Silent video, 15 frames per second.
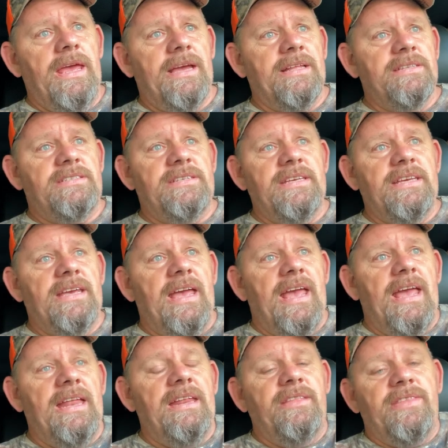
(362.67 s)
It can see
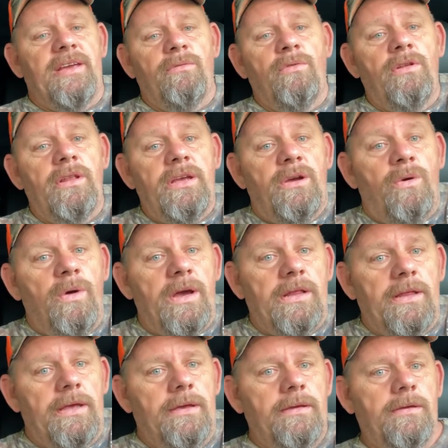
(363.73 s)
anything really
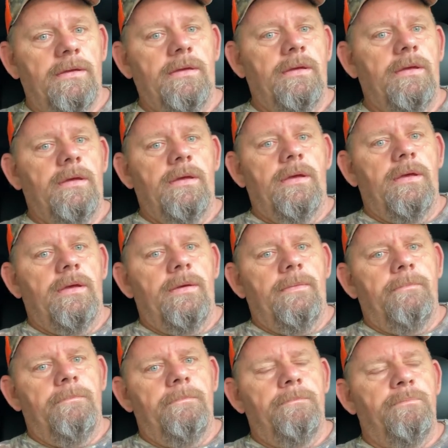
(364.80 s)
quickly.
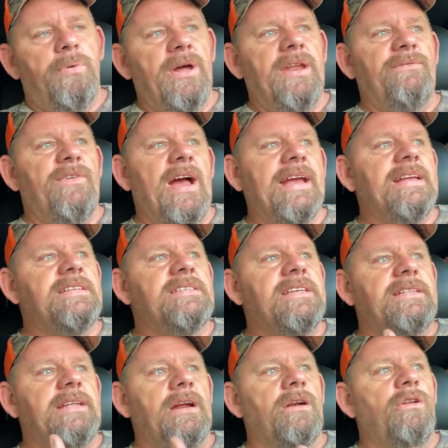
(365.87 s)
But if I can
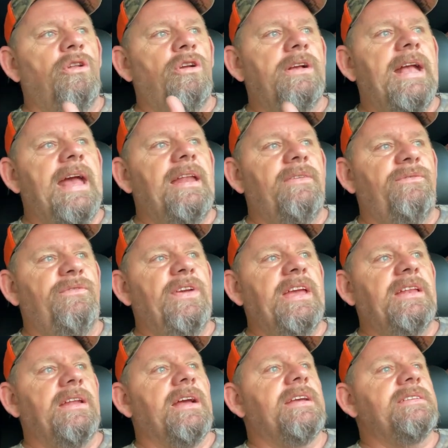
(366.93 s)
sit there and look at it
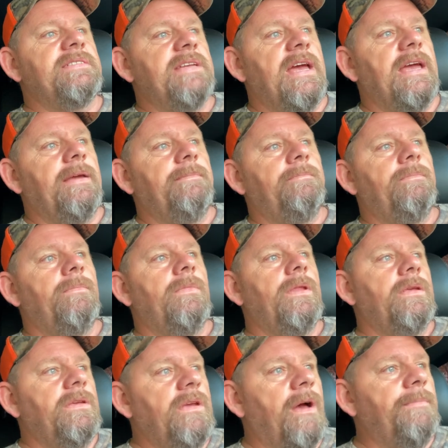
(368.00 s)
feeding, I can say,
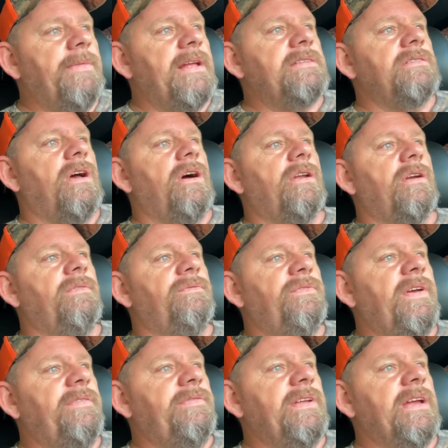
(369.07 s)
yep, that's a
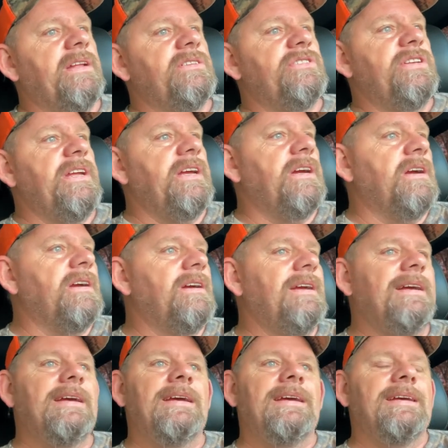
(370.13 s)
150-inch deer.
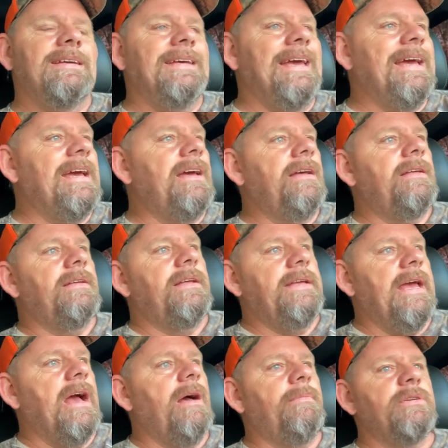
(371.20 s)
Yeah,
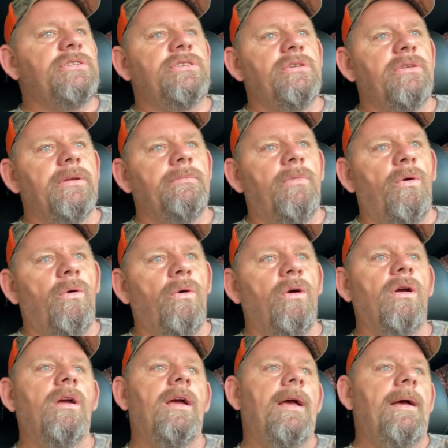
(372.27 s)
I'm gonna shoot him.
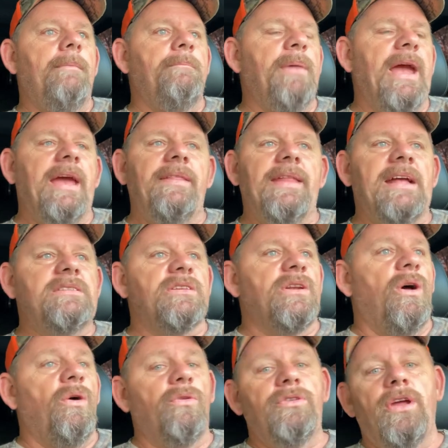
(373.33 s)
Or, man, that's an
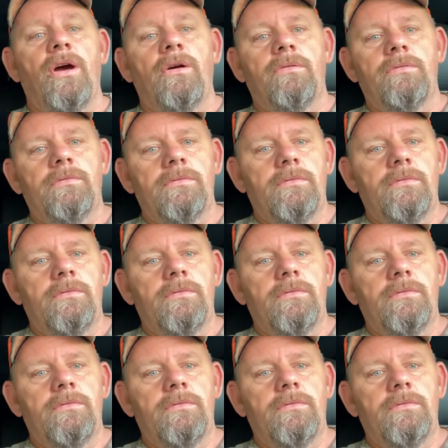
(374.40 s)
old doe.